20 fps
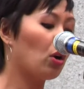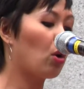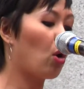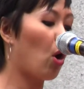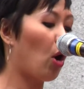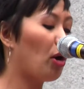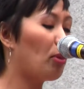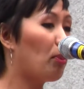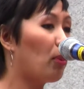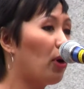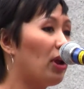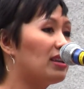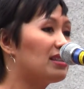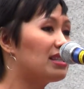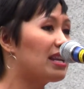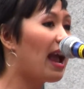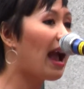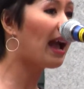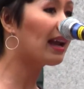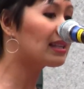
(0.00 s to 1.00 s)
corporate
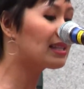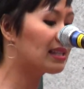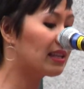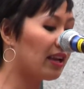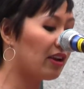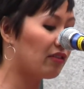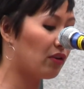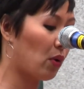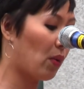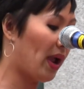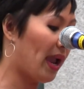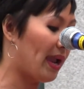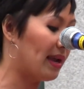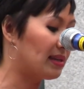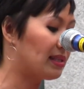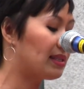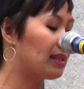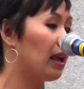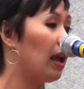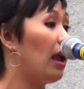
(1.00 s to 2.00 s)
tax
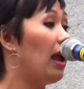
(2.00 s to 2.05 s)
giveaways,